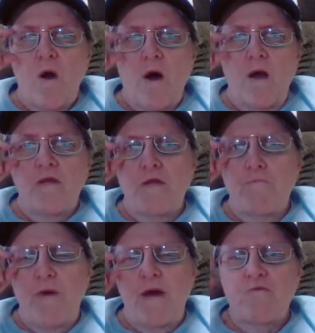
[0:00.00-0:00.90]
I need a
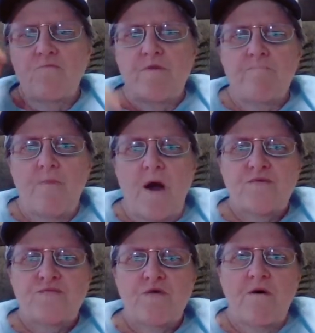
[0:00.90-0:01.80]
boundary within
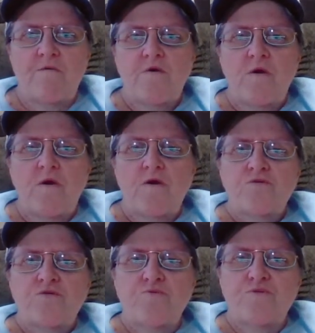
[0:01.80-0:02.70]
myself
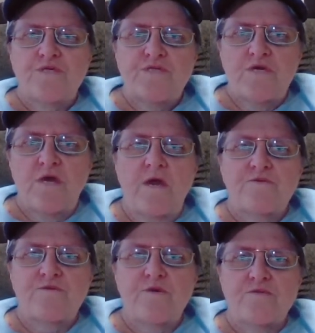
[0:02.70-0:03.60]
to
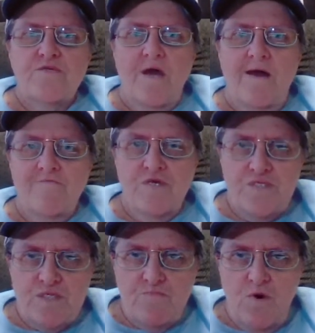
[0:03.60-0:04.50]
disengage this, at
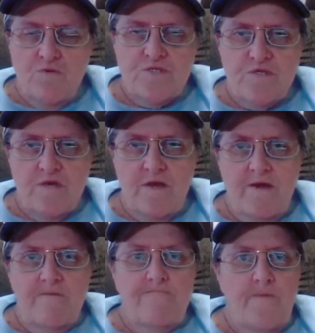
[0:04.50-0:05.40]
least emotionally,
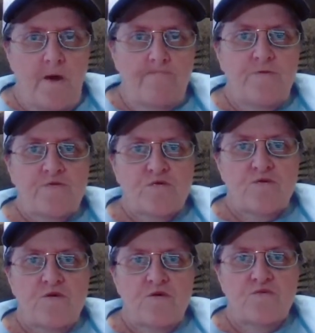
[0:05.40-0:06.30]
if not
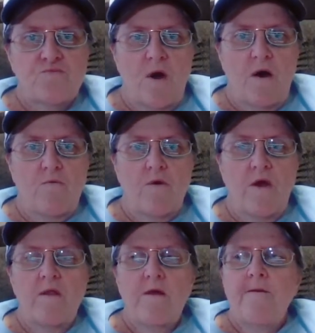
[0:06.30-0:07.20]
physically as well,
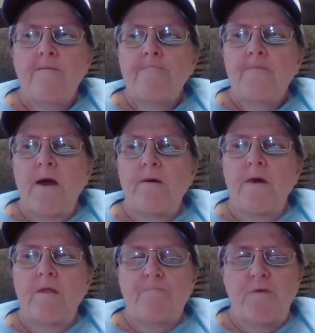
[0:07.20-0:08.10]
right? And
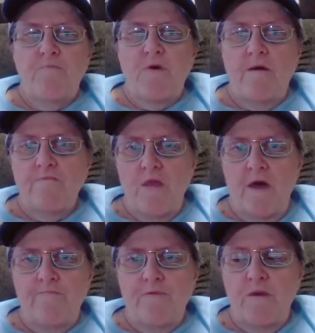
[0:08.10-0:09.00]
then if people have
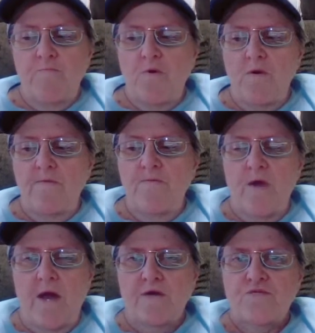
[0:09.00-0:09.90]
left people and their
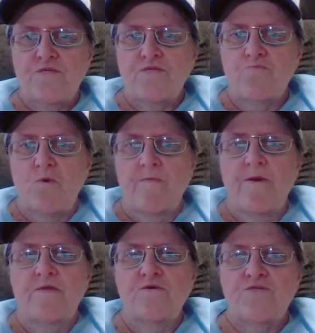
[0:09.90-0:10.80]
exes, well,
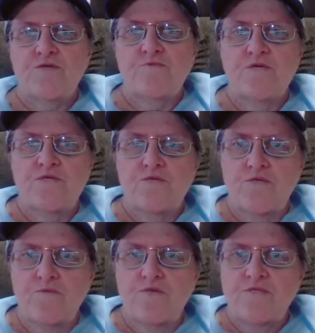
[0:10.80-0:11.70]
then you still need to
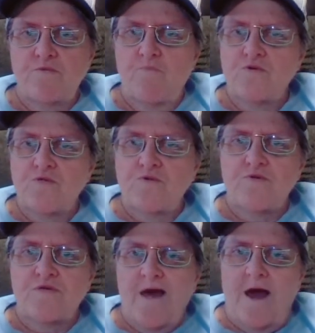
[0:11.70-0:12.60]
do this emotional
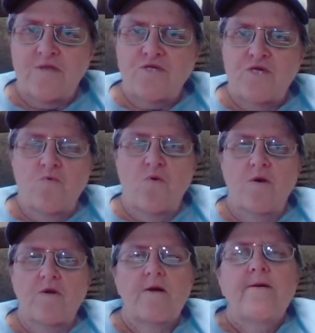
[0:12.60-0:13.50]
detaching
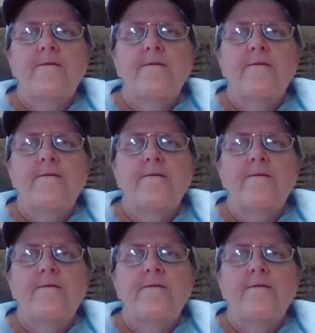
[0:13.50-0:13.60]
work,